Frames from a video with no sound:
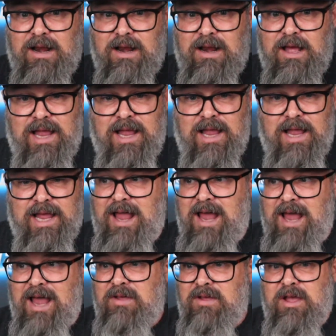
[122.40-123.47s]
like a lot of
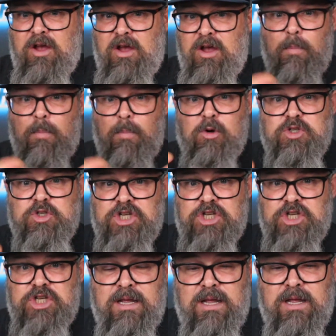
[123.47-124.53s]
commotion,
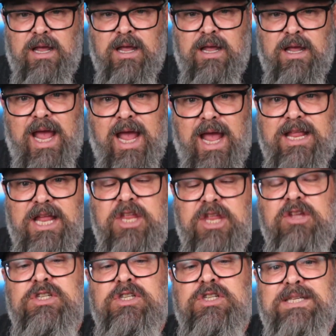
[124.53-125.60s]
and then you just
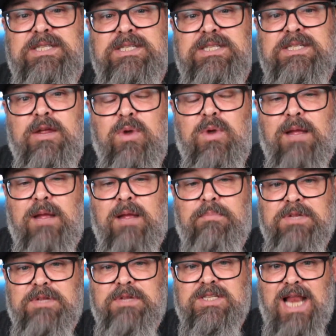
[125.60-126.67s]
basically reel up the
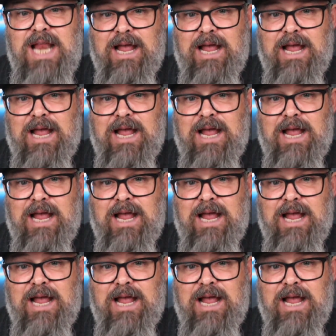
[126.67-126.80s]
slack.